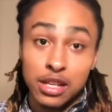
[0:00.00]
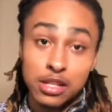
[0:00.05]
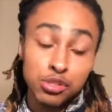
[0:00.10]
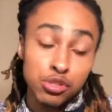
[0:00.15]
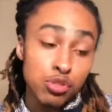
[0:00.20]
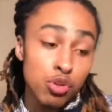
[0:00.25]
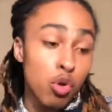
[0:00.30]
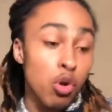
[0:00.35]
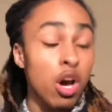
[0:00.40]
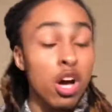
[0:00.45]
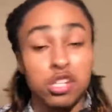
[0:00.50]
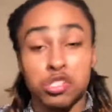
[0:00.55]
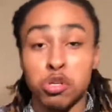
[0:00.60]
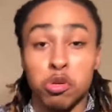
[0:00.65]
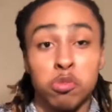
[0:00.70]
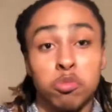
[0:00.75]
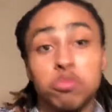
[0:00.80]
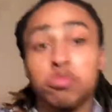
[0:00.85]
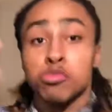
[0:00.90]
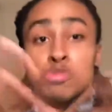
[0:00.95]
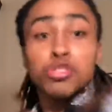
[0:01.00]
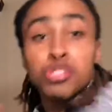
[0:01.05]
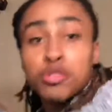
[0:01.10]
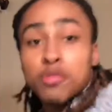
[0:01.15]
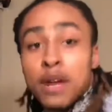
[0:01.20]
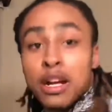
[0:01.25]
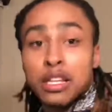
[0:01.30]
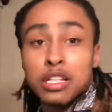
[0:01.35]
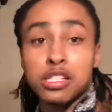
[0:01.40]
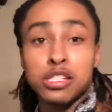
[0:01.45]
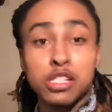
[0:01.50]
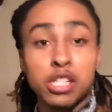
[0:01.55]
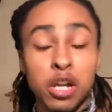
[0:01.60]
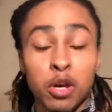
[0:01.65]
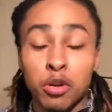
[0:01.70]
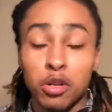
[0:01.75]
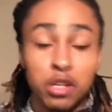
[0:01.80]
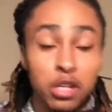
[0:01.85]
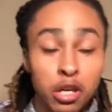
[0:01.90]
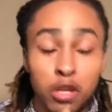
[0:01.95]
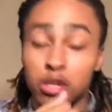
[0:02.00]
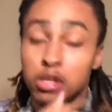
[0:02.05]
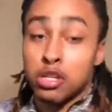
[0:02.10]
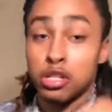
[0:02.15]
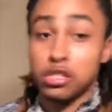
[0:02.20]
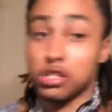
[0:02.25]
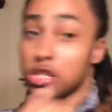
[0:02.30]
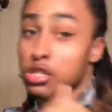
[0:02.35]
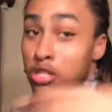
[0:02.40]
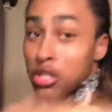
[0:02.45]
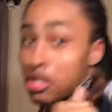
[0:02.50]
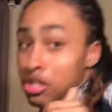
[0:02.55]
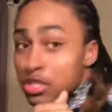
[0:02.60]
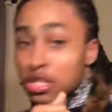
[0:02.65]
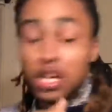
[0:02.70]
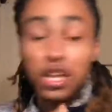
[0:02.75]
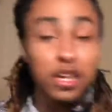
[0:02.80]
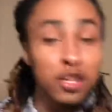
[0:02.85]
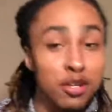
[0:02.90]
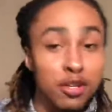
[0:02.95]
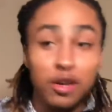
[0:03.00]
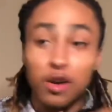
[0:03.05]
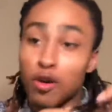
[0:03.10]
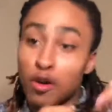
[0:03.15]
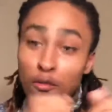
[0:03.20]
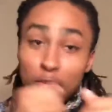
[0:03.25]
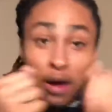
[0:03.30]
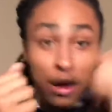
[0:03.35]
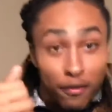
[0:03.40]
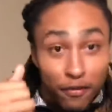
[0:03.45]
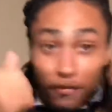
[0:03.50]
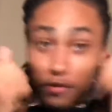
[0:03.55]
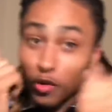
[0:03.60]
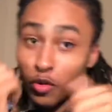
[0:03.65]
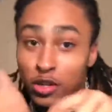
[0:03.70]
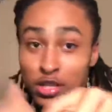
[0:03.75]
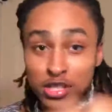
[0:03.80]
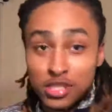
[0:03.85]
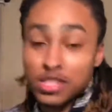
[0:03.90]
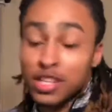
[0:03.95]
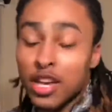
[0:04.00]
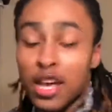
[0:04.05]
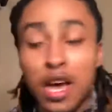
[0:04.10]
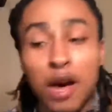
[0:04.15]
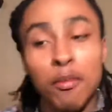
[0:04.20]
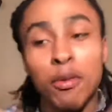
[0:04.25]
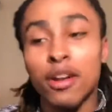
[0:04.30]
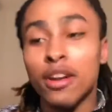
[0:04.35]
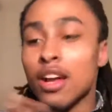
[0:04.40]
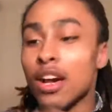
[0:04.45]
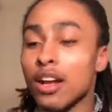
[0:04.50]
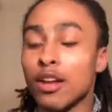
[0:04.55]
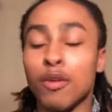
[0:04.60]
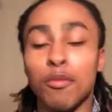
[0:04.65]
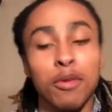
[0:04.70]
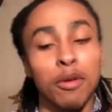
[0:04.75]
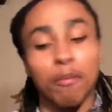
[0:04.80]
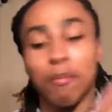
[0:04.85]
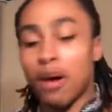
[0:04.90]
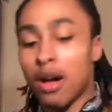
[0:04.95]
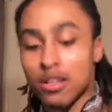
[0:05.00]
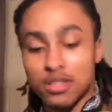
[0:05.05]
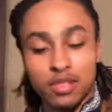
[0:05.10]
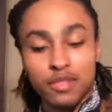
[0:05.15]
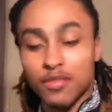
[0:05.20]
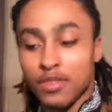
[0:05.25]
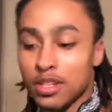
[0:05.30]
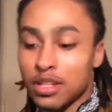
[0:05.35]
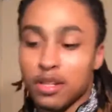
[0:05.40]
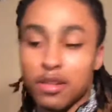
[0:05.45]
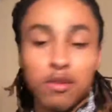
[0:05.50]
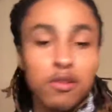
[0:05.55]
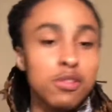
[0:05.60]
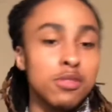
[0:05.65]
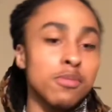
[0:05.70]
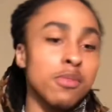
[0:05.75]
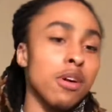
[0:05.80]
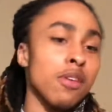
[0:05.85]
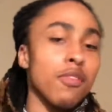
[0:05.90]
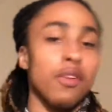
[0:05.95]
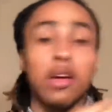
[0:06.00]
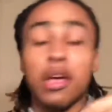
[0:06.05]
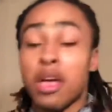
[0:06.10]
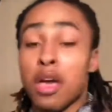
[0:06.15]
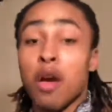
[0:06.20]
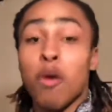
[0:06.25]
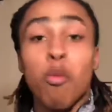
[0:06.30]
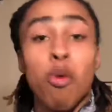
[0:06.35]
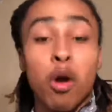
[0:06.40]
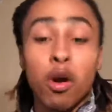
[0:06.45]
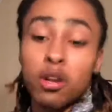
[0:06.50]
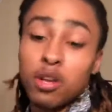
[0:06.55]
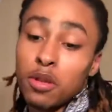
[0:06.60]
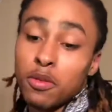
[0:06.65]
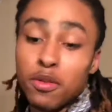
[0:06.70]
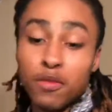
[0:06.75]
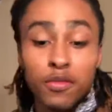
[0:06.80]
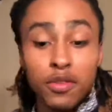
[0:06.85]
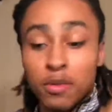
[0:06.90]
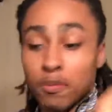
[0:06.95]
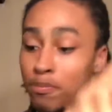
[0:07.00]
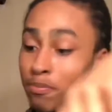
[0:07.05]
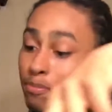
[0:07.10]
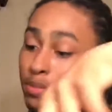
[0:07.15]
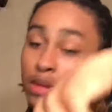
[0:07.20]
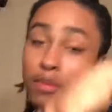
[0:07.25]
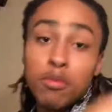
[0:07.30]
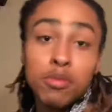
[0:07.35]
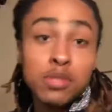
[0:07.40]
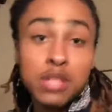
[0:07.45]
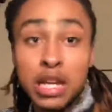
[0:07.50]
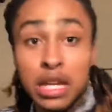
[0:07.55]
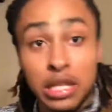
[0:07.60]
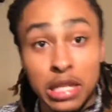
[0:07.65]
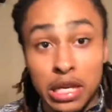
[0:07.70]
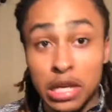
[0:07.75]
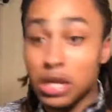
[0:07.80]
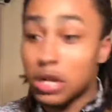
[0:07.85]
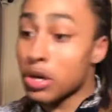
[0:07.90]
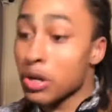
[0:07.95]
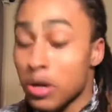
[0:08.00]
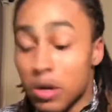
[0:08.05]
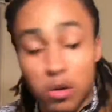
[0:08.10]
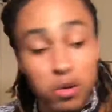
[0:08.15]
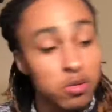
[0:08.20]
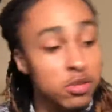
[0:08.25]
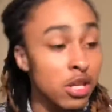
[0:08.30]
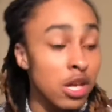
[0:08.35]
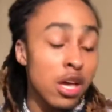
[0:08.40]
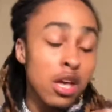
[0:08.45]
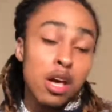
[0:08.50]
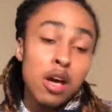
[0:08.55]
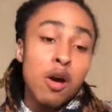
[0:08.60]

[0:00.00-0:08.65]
niggas, you know, huncho smack the shit out of niggas, ush, ush, ush, you know, all my Floyd shit, but not over boxing videos, motherfucker, walking up the people taking their girls,